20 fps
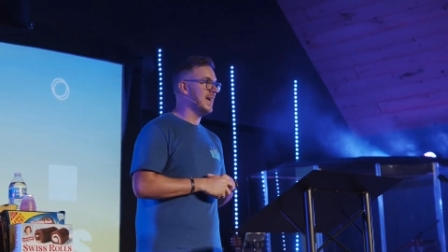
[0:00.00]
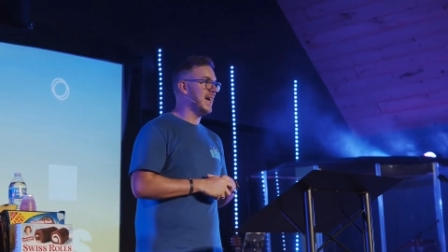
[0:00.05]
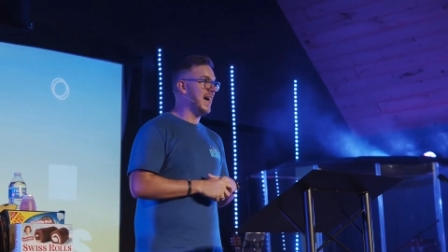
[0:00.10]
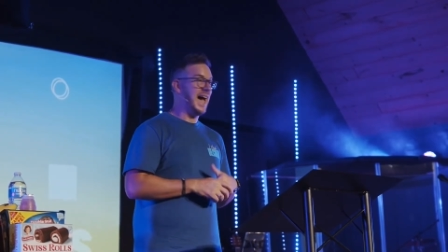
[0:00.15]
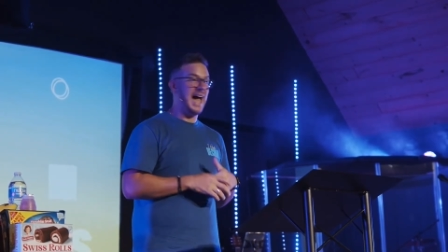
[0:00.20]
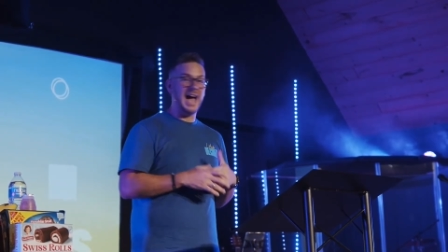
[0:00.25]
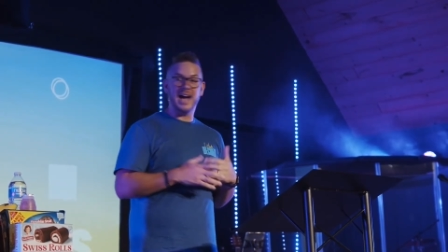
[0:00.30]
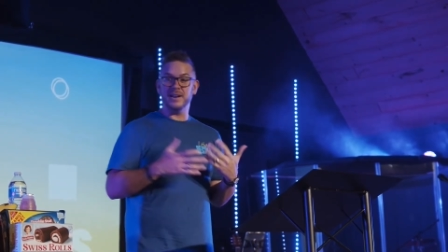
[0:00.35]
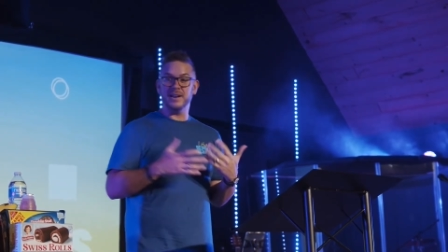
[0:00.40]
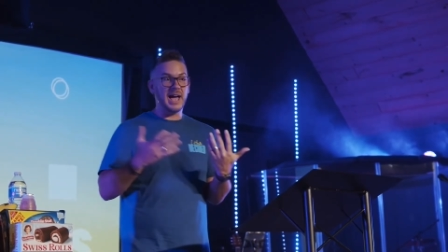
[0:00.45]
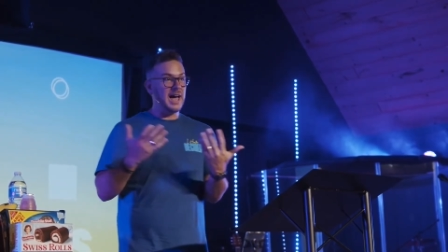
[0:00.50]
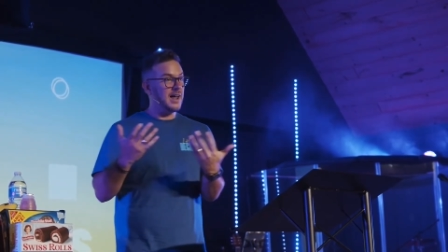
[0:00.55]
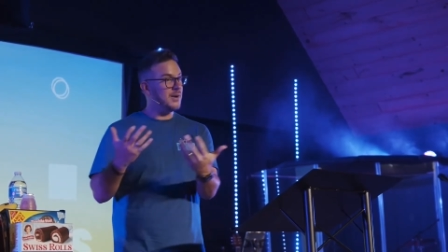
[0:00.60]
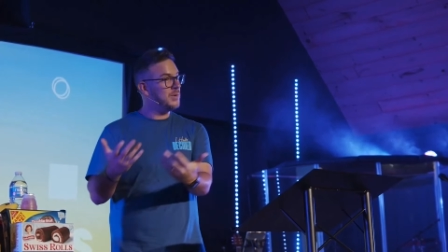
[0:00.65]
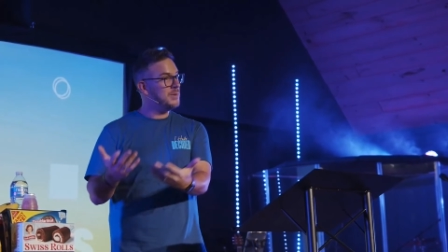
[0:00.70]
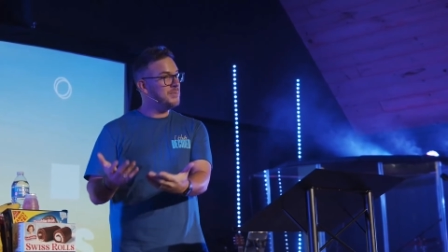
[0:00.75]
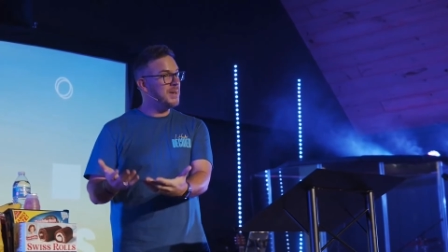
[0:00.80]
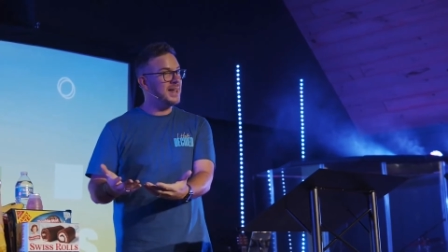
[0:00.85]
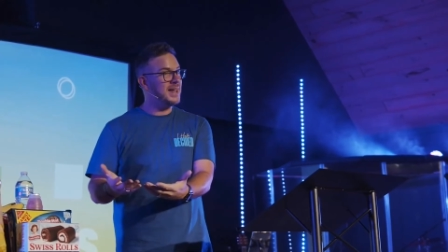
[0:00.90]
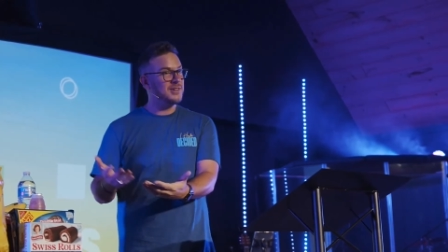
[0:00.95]
How do, how do we
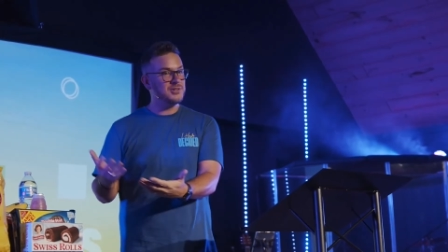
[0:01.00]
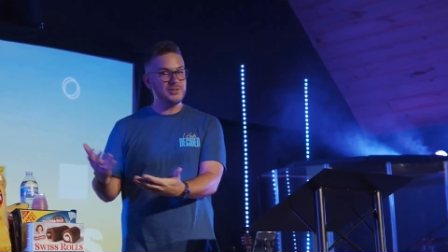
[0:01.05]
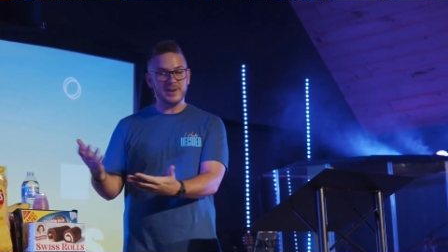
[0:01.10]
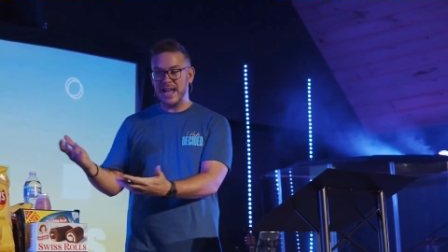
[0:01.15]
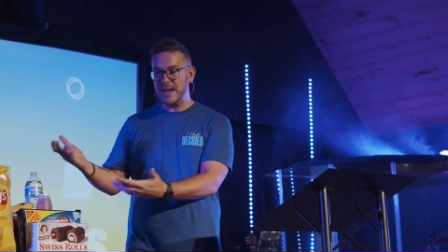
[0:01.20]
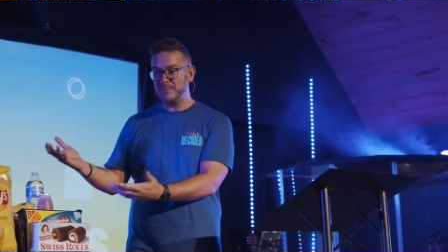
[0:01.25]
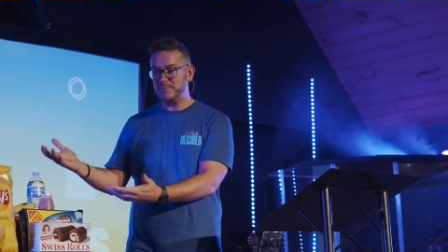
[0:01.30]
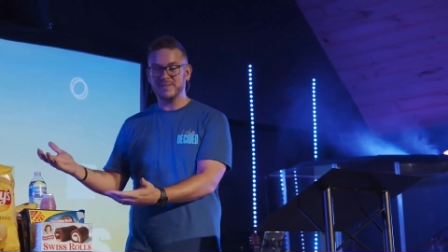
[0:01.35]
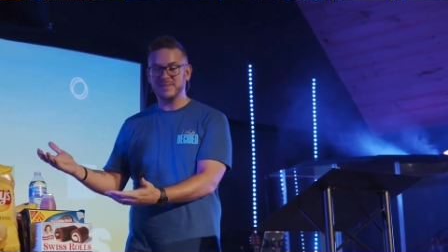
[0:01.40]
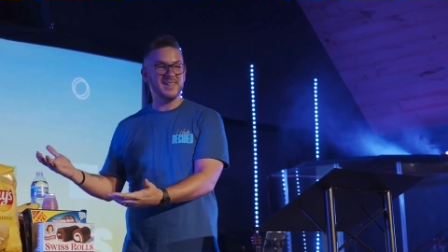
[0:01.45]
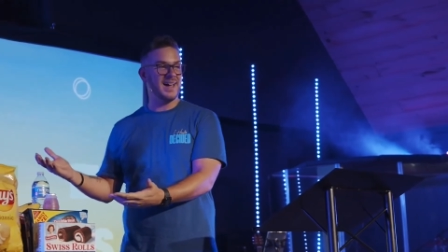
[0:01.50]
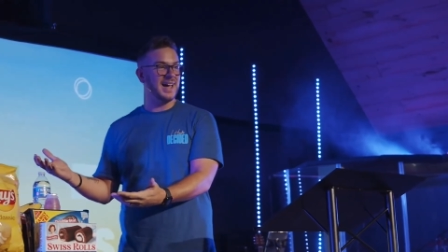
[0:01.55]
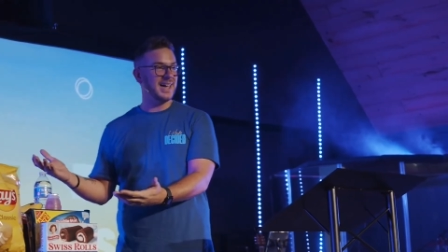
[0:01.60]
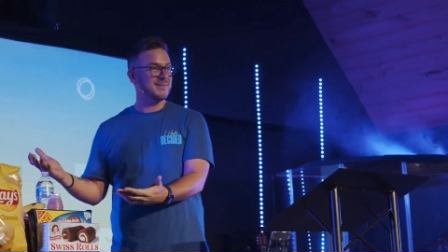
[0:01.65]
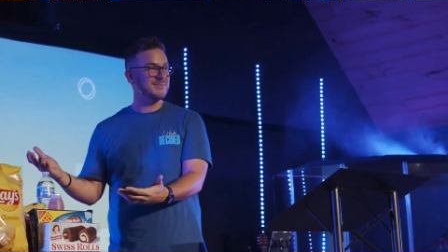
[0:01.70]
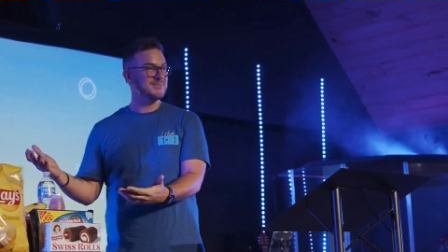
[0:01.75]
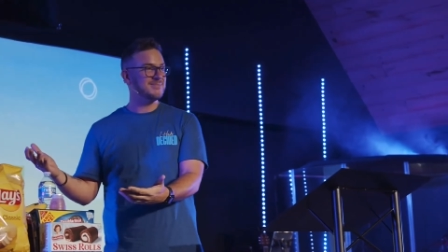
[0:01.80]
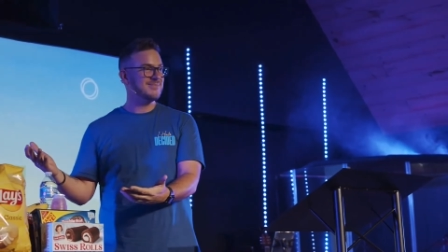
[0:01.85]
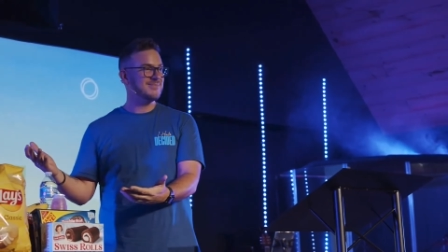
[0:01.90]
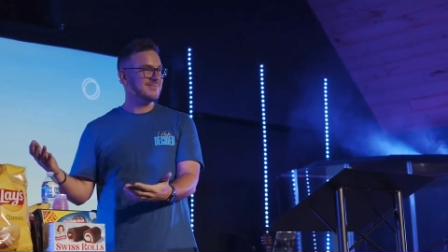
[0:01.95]
manage our appetite?
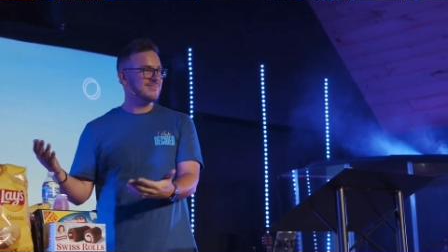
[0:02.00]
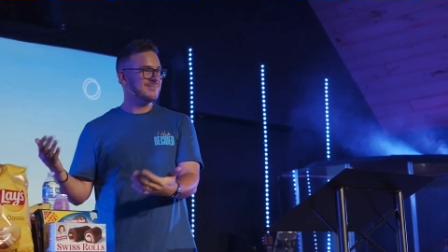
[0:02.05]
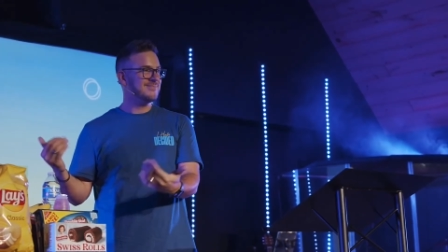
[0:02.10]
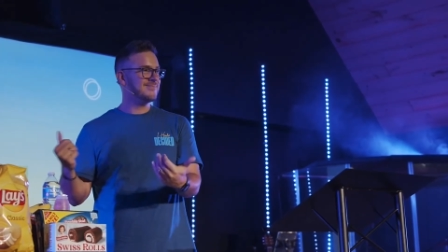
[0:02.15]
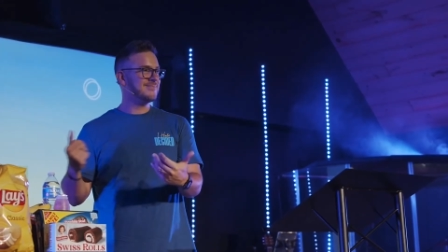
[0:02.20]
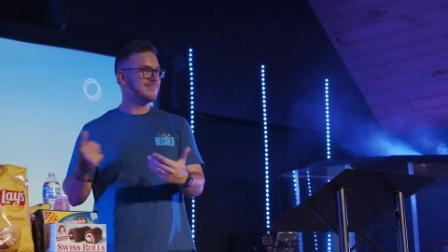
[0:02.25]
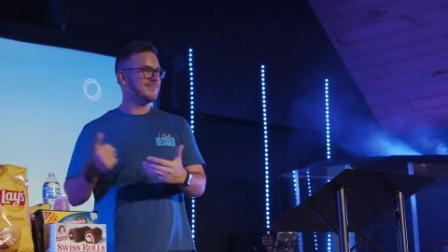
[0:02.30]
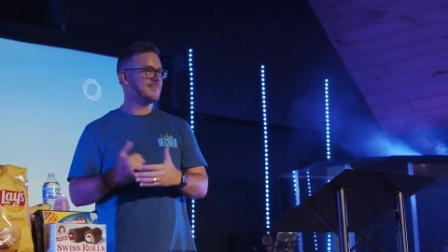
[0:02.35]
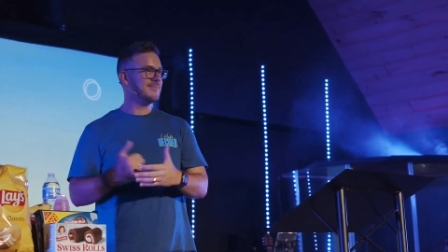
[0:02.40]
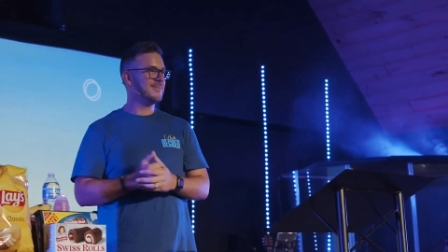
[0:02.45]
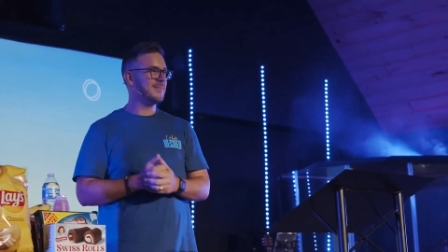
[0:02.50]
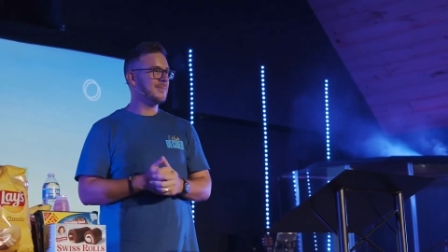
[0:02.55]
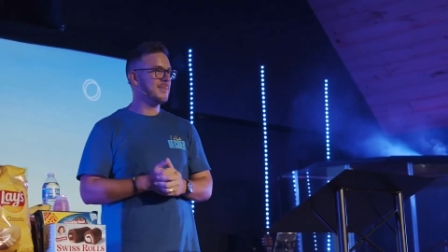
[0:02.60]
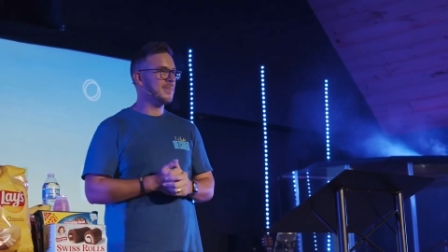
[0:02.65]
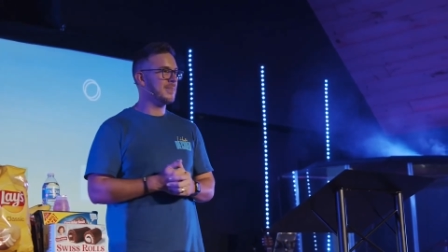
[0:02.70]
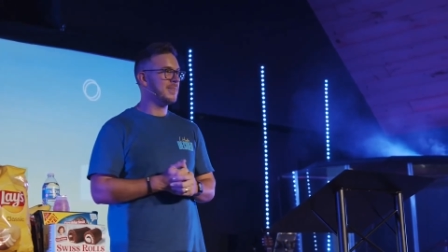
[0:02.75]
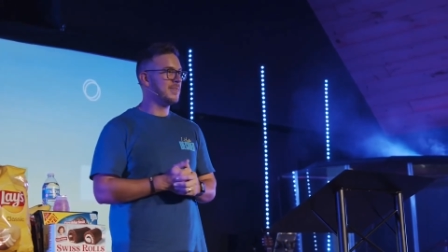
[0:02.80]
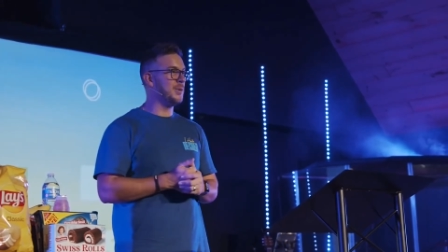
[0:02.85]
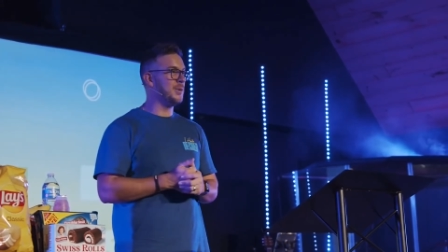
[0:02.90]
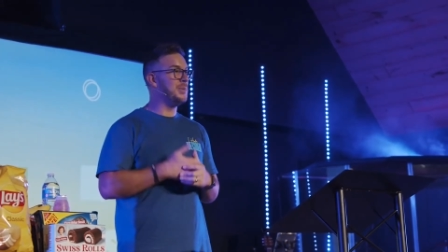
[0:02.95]

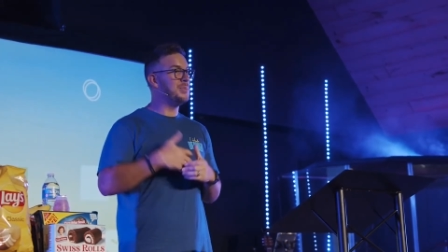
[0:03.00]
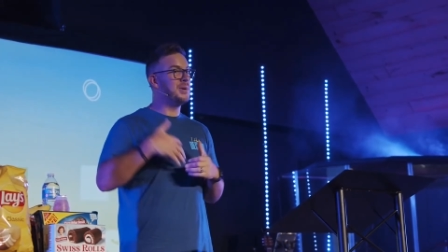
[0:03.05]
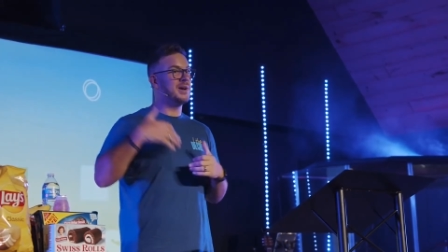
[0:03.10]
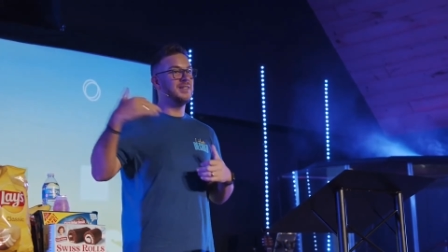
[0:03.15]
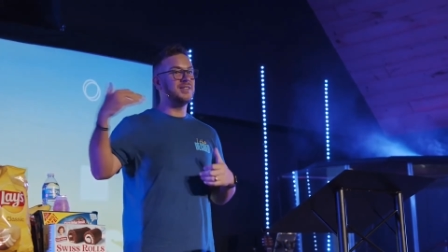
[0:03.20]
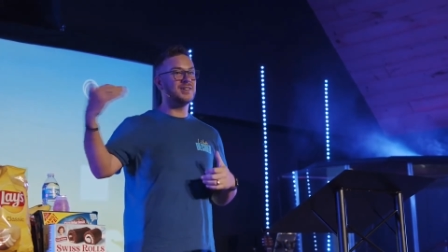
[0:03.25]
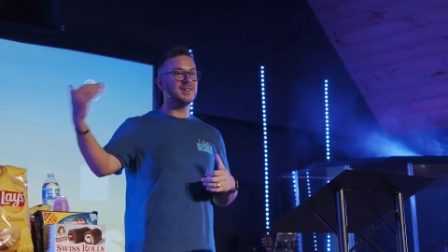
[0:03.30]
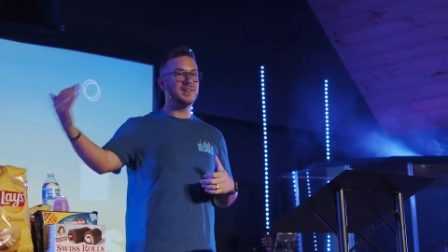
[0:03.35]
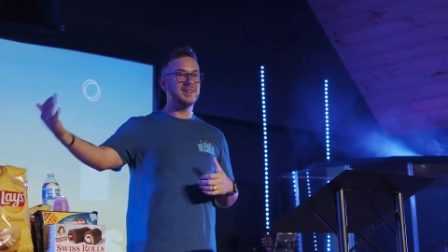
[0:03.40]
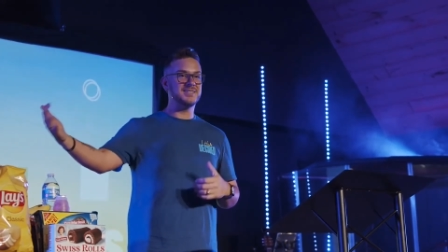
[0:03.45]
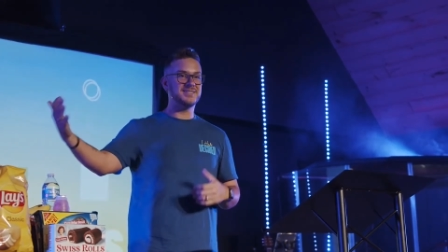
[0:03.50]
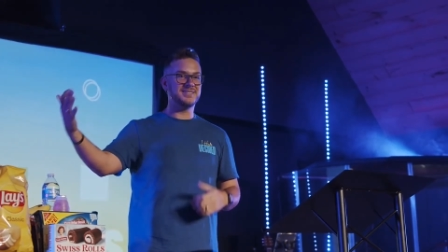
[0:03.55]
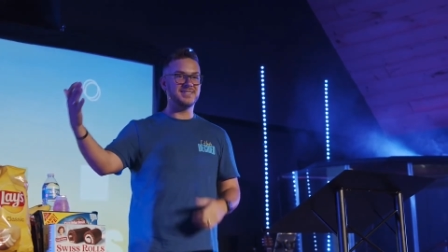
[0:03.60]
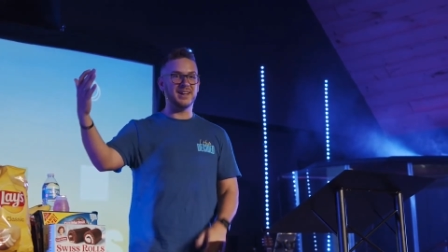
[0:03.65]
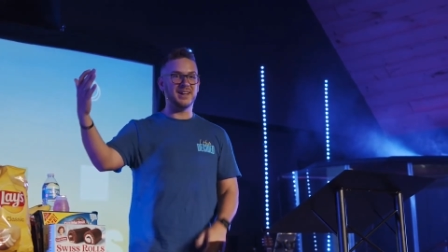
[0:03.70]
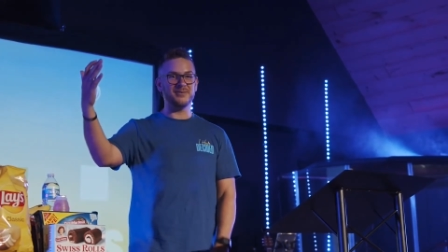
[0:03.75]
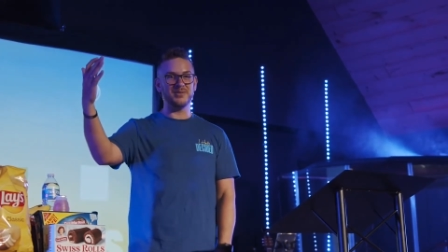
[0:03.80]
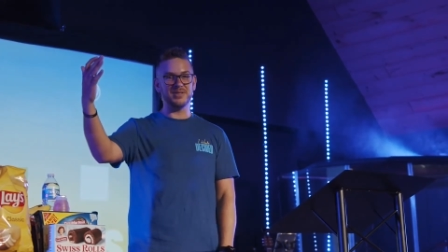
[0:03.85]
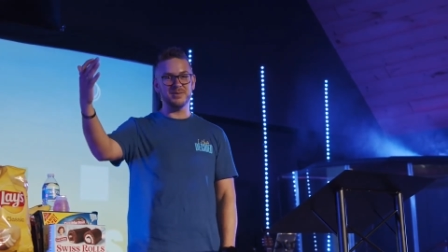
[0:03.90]
Do we put in the good stuff or the